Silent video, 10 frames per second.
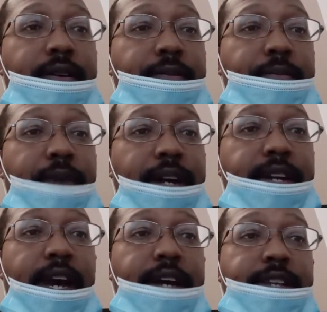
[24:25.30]

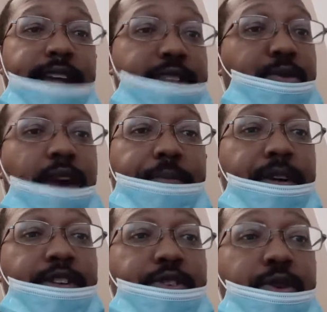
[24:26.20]
Monday. That's what I'm
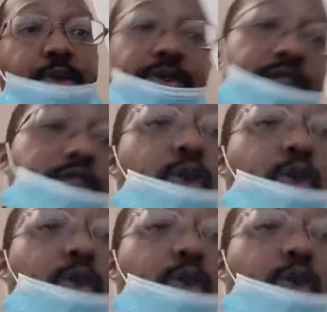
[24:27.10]
gonna do. We're gonna go